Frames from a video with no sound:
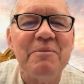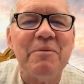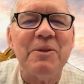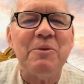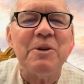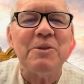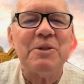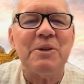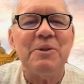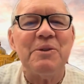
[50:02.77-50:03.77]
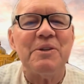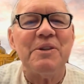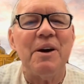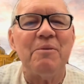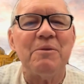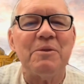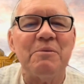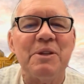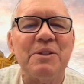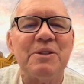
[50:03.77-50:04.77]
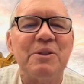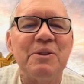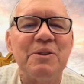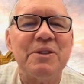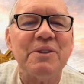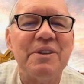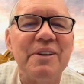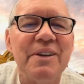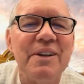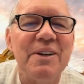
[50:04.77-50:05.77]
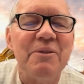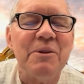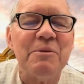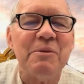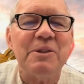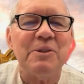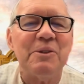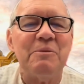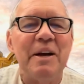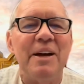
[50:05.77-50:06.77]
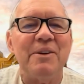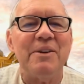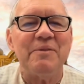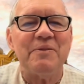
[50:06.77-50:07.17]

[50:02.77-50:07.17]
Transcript: but the real solution comes from disillusion with material matter.